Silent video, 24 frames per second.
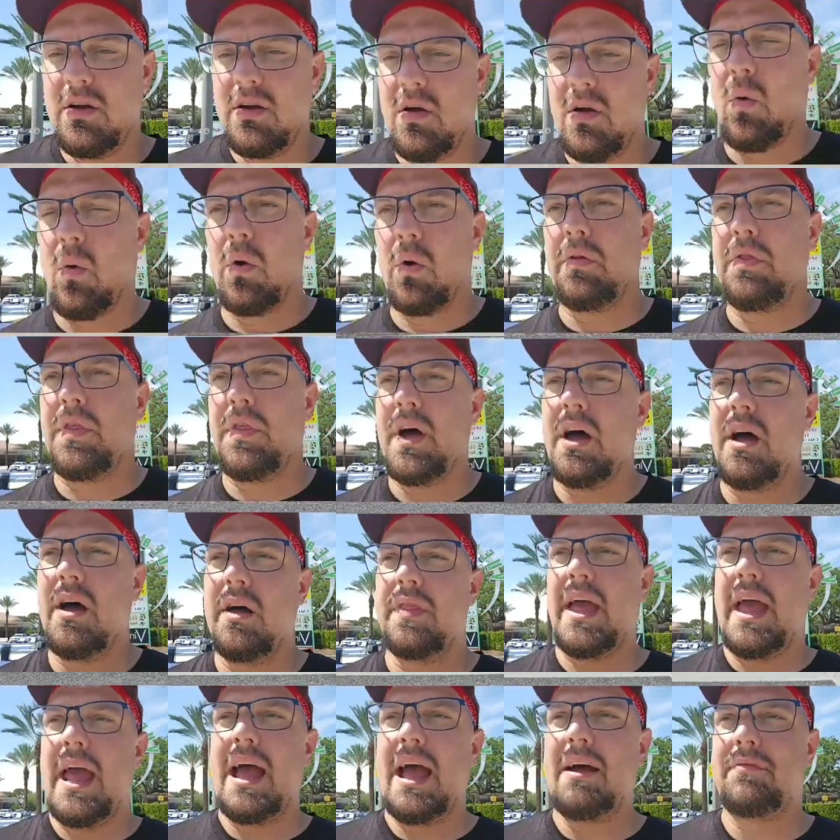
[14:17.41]
Or
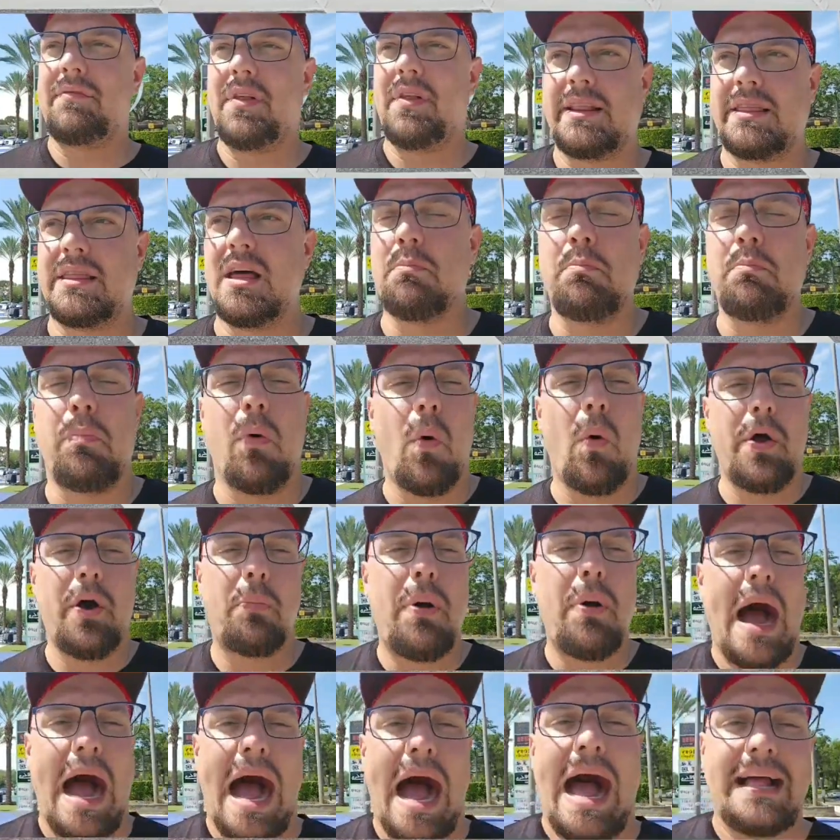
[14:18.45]
they have like the boil
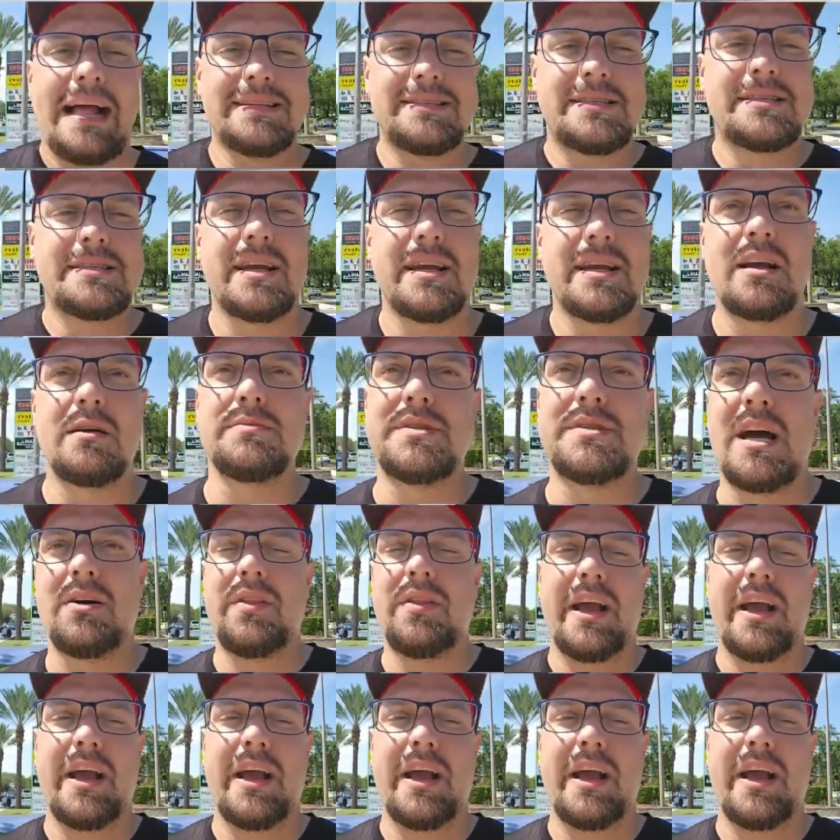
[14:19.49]
pots. It comes out in